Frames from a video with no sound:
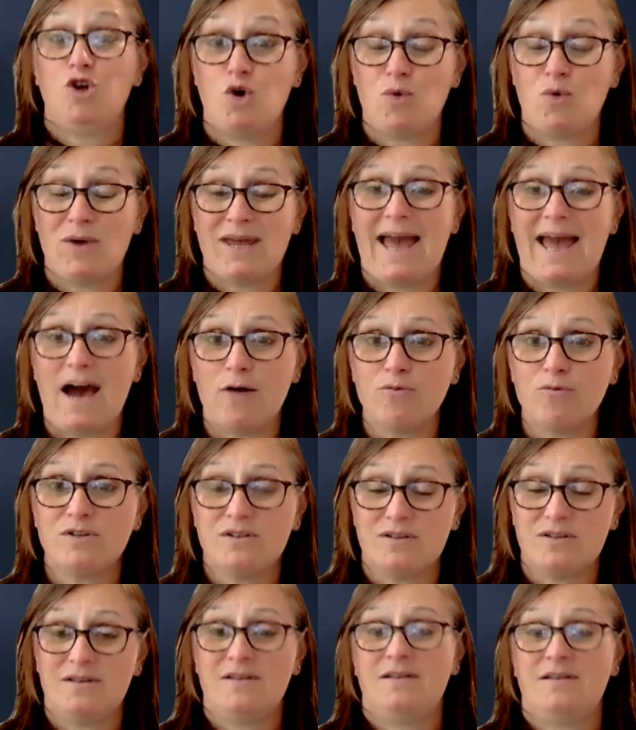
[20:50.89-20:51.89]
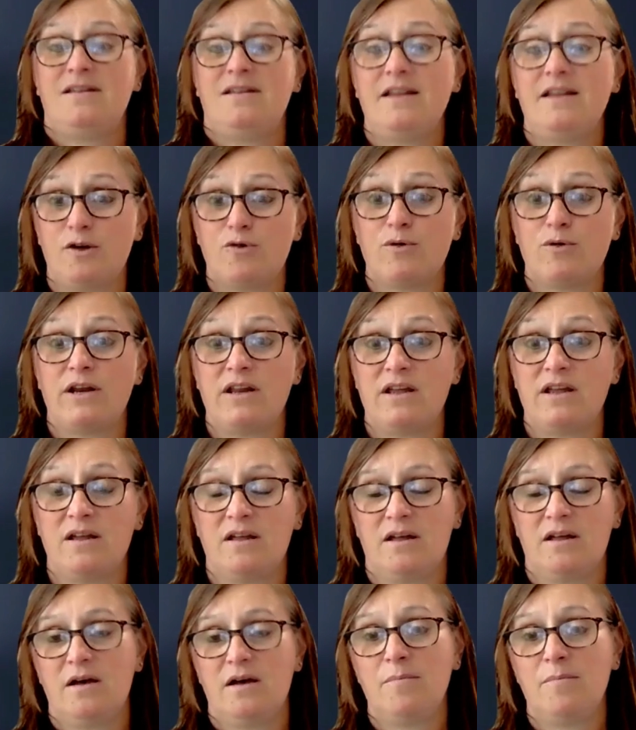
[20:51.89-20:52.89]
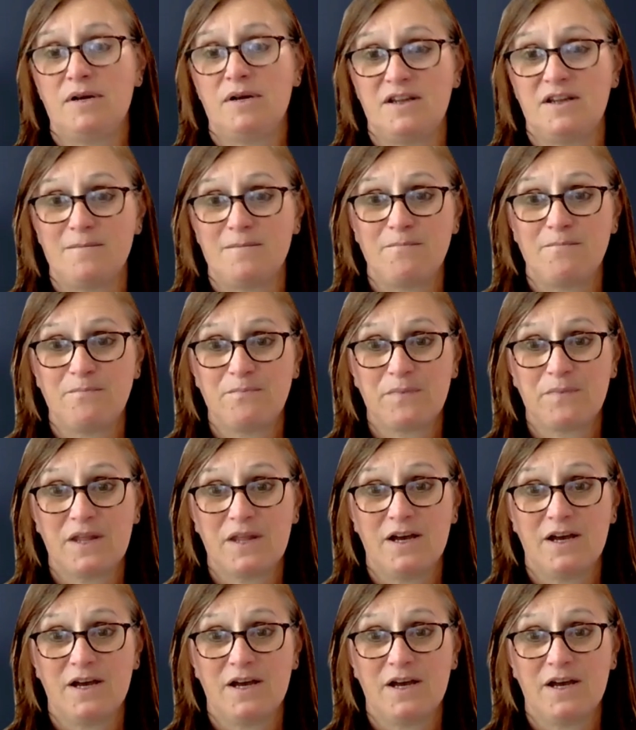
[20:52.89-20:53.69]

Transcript: going out and creating a bunion.